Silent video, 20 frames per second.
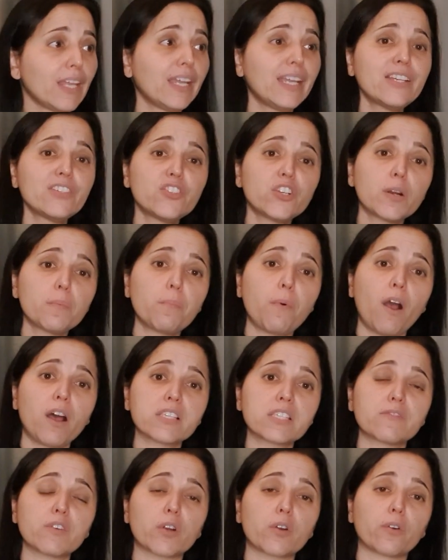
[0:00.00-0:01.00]
Is there a
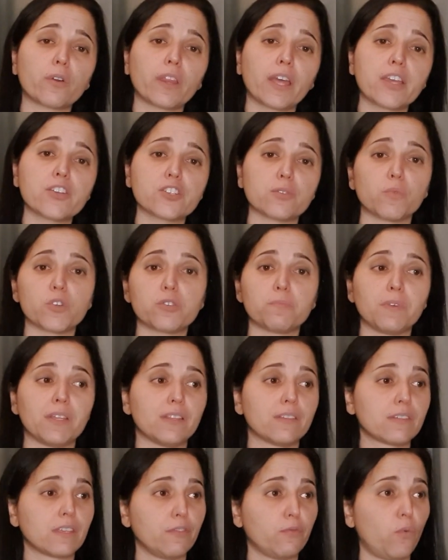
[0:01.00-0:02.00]
positive correlation, which
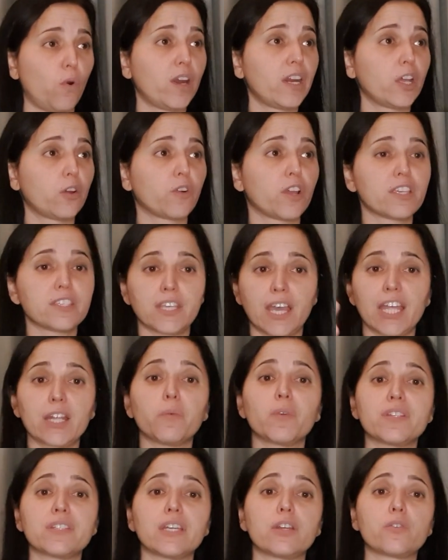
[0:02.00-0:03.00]
means if one increases, the
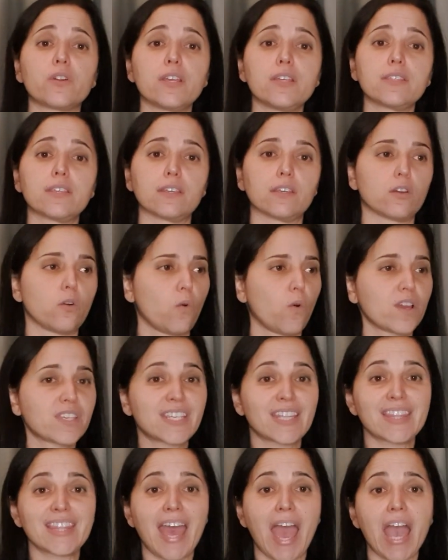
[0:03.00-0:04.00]
other one is decreasing? Or
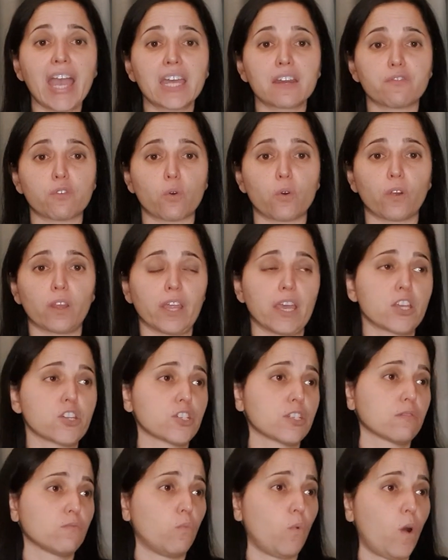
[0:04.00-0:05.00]
is a negative
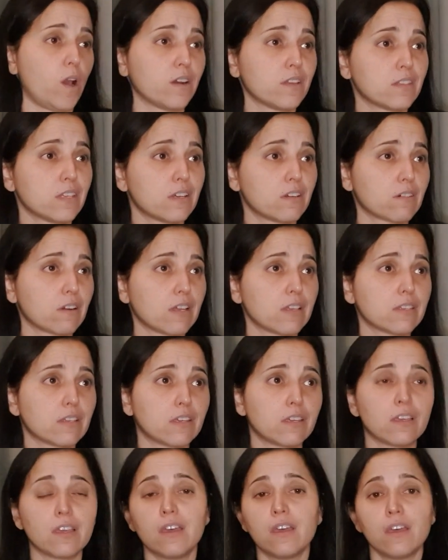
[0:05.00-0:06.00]
correlation? One is
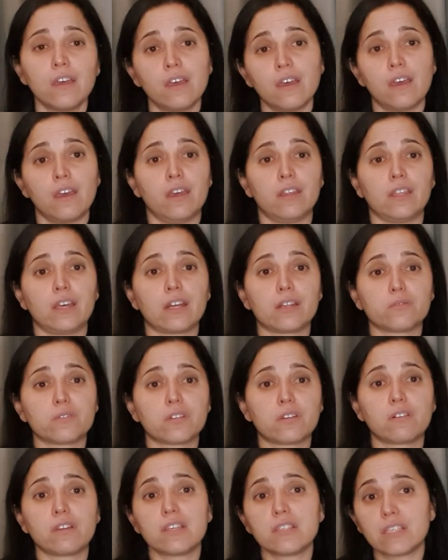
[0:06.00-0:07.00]
increasing, and the other
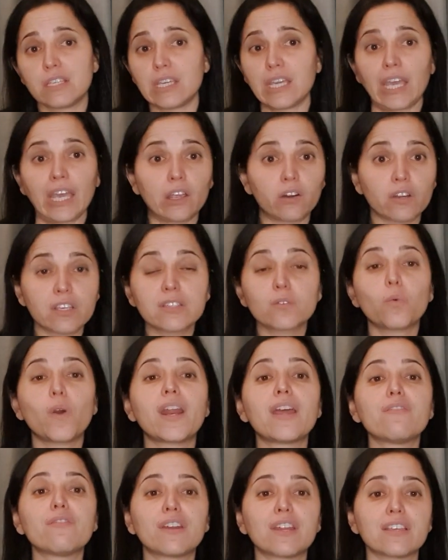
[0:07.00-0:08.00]
is decreasing,
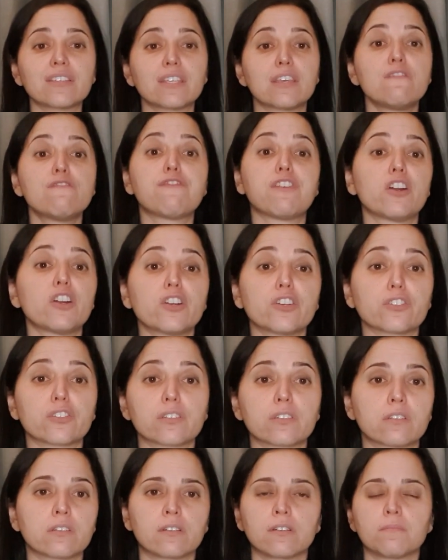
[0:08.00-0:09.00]
whatever it is,
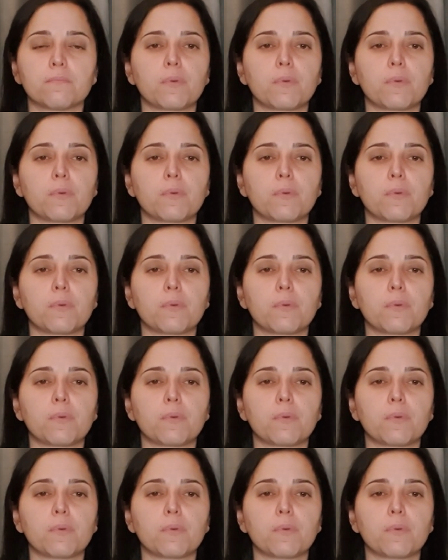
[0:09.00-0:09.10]
inverse,